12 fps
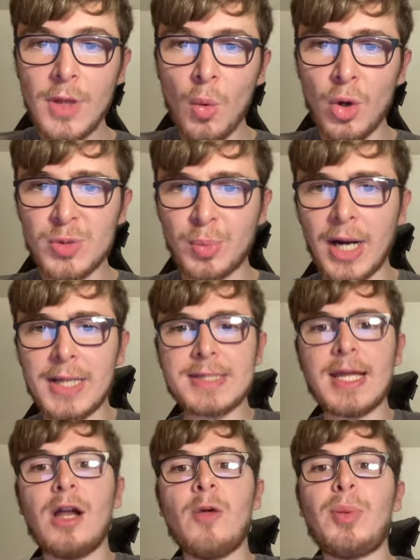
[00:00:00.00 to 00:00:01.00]
What is Brighton's
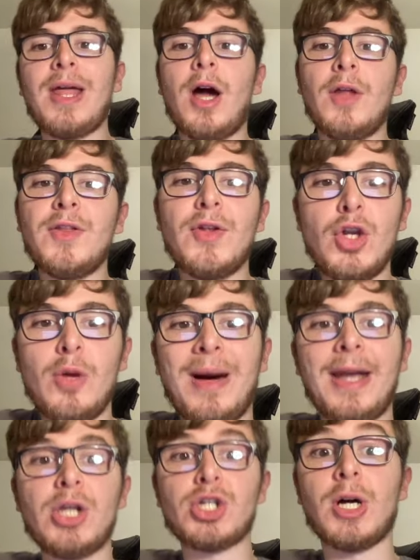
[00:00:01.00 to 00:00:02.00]
style of play under the new
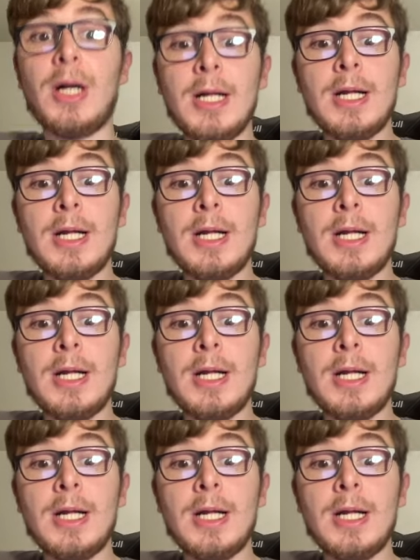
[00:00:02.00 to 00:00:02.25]
manager?